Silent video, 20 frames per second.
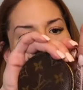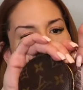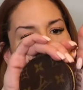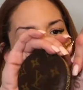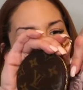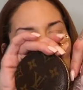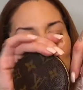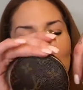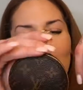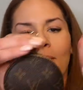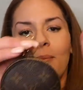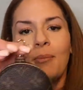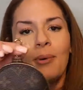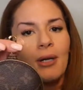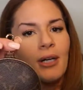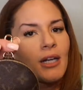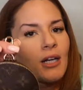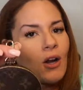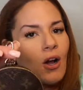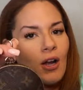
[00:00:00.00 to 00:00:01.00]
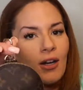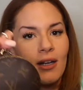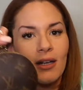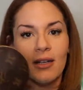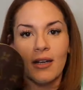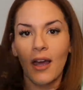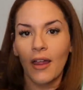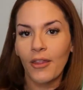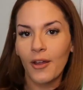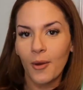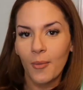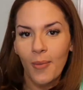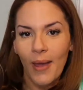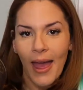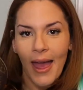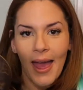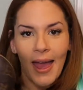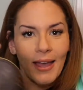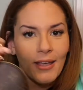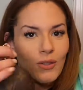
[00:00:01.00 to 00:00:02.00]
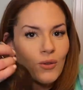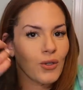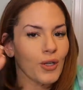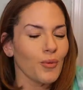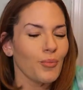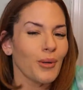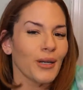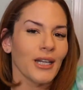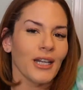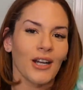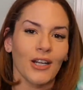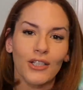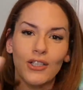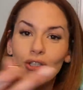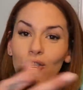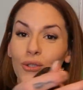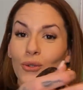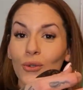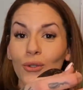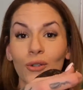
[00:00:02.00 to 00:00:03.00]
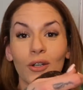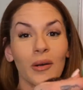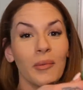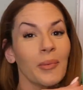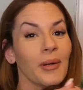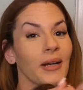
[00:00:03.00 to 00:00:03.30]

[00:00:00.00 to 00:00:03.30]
purse and put it on another bag. You could put it on a shoe. You could